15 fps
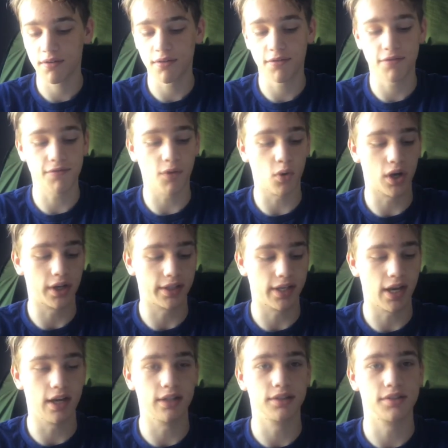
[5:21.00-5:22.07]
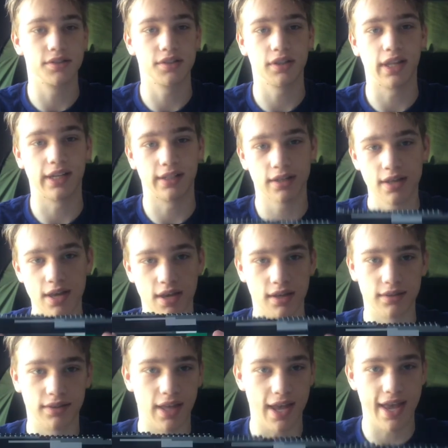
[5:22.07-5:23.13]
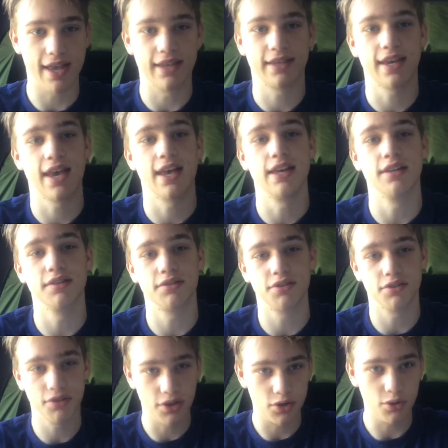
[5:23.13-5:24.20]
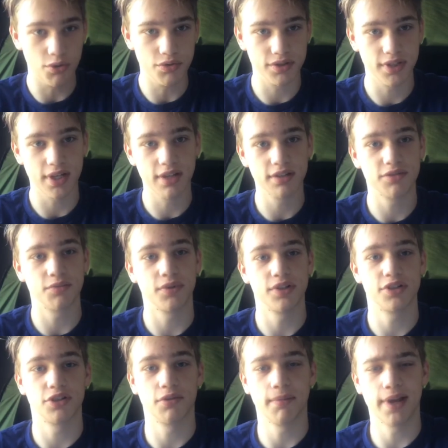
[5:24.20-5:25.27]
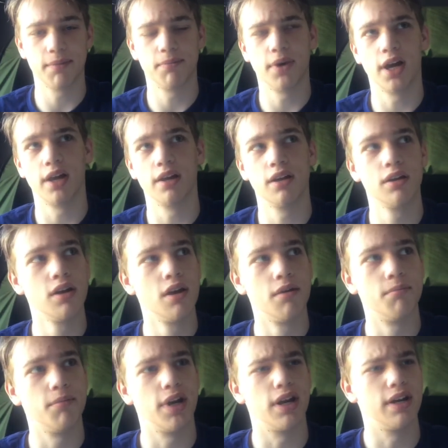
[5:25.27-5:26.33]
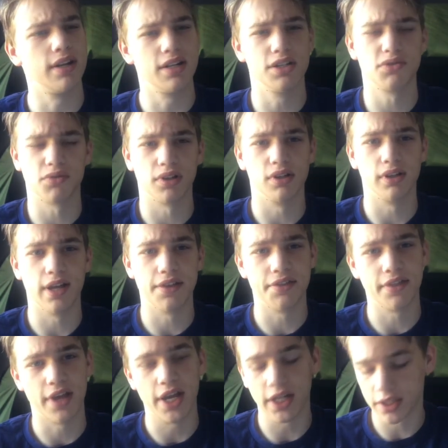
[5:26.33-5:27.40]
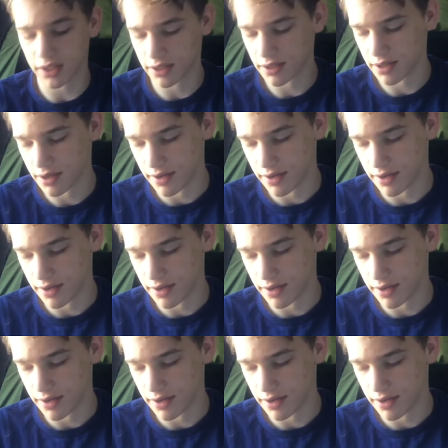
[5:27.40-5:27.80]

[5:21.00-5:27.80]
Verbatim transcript: foreign guns like the AKs or the Uzis, which are made by made in Israel, I think.